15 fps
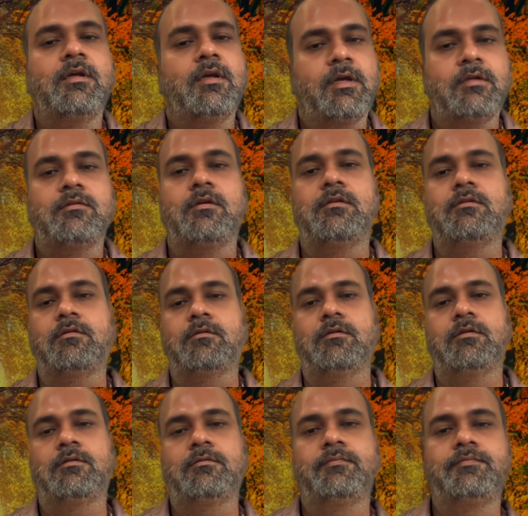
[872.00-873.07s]
is also good.
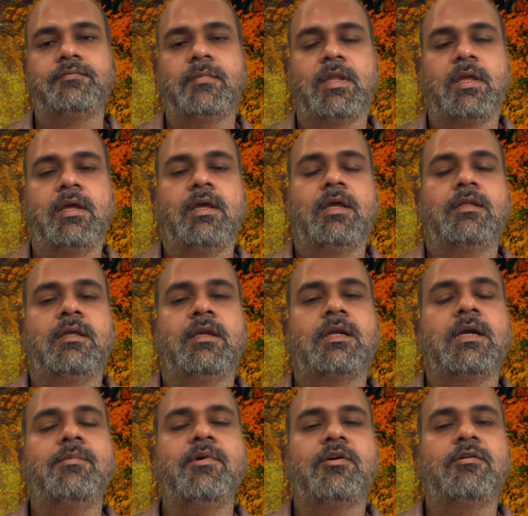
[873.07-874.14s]
Then
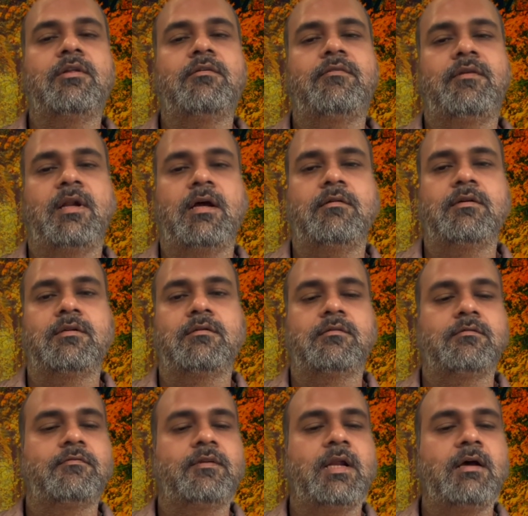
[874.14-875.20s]
coming to the flower, so
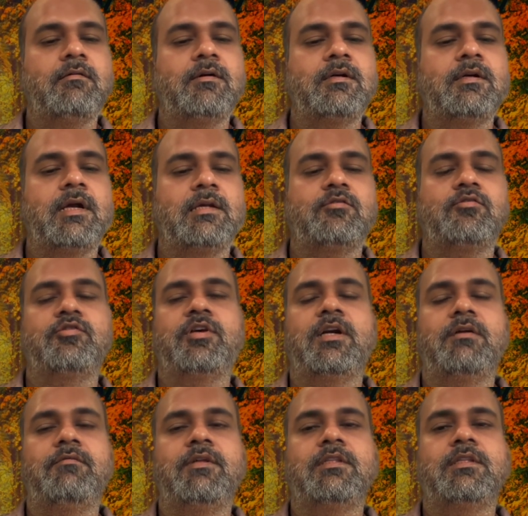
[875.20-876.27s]
flower
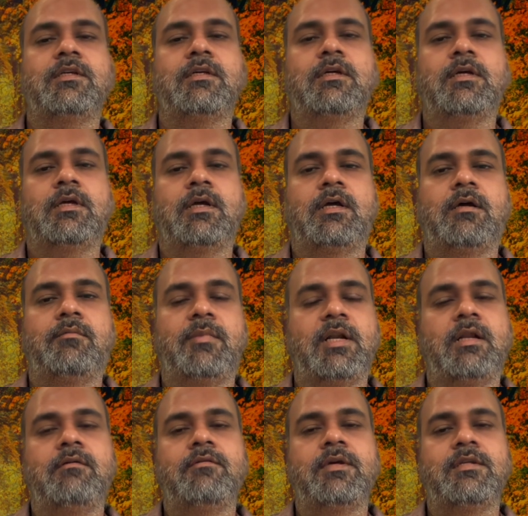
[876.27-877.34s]
associated with
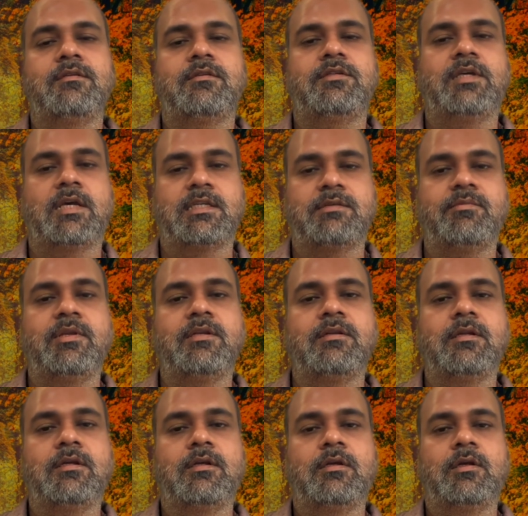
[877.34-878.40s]
Balav is jasmine.
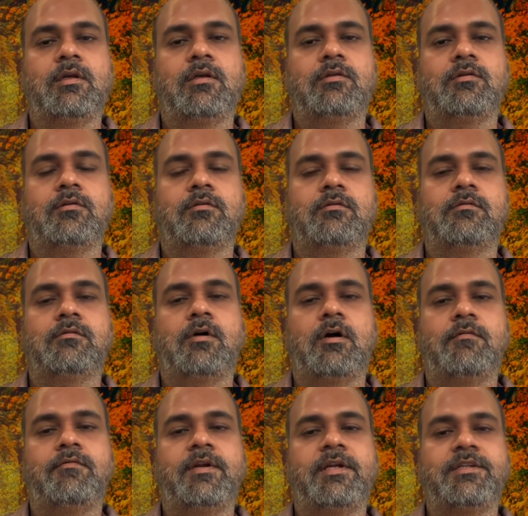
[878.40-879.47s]
So
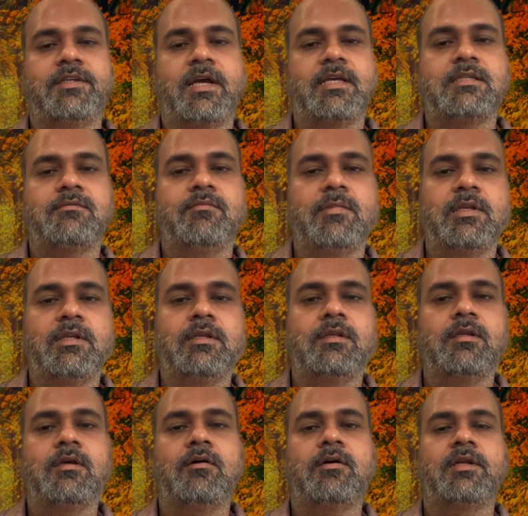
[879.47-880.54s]
offering
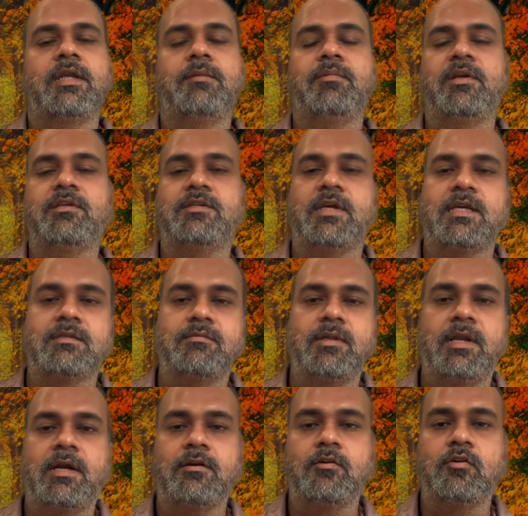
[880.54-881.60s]
jasmine or keeping jasmine
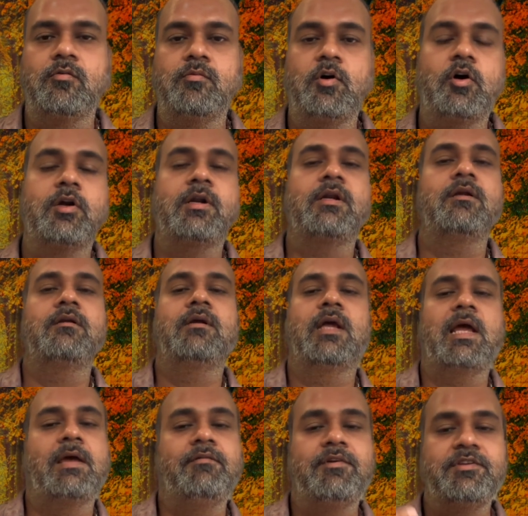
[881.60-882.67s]
at home or
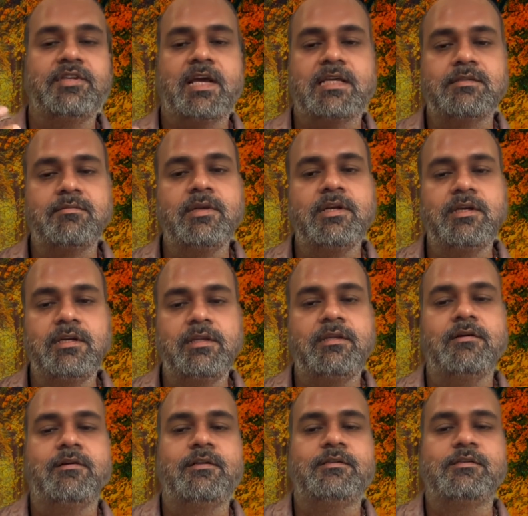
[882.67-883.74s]
having jasmine tea
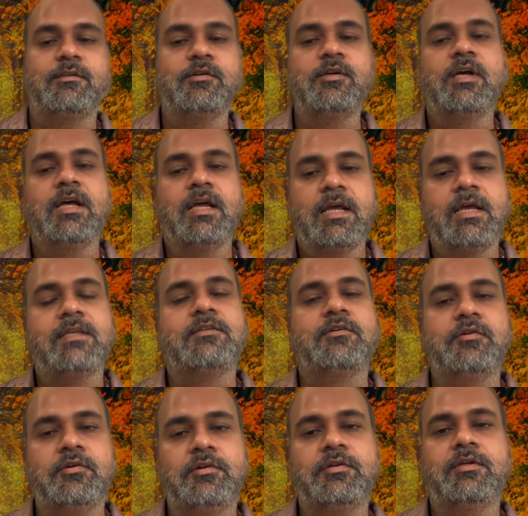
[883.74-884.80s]
also is good.